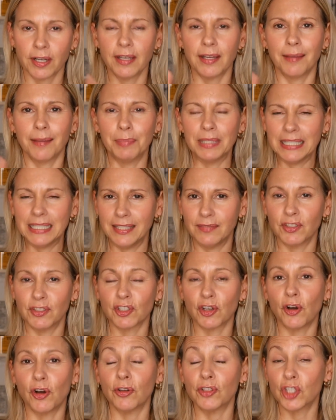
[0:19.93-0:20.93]
I believe, is
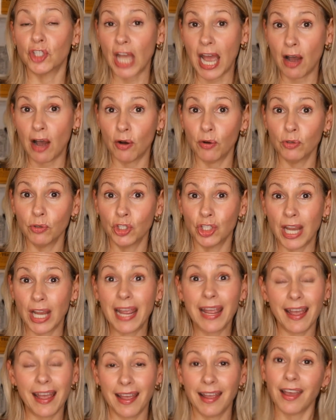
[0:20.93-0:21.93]
called Jao,
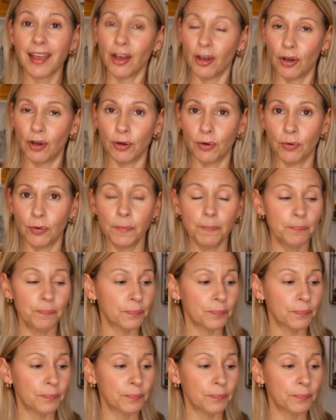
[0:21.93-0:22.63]
J-A-O,